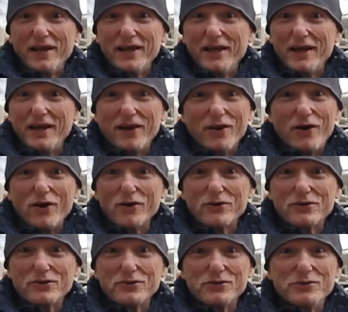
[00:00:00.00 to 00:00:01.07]
yeah, longer
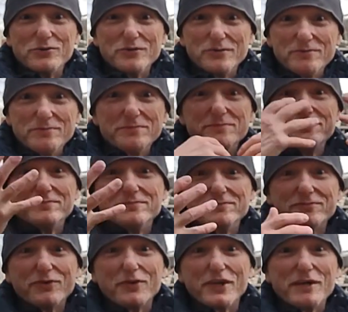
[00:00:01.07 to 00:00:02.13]

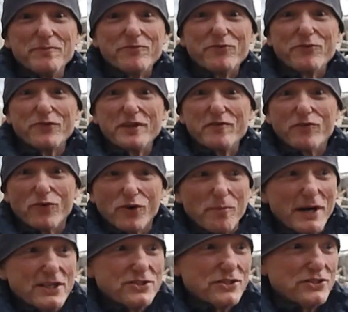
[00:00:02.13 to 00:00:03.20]
for the varroa
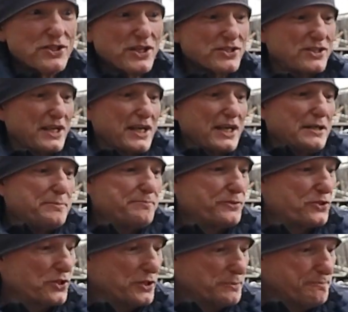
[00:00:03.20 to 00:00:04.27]
mites to gestate out.
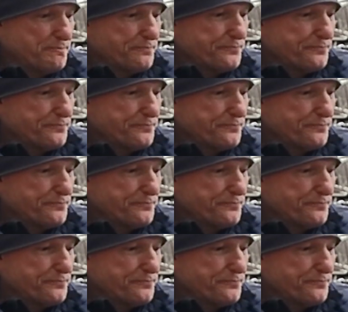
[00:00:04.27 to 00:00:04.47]
So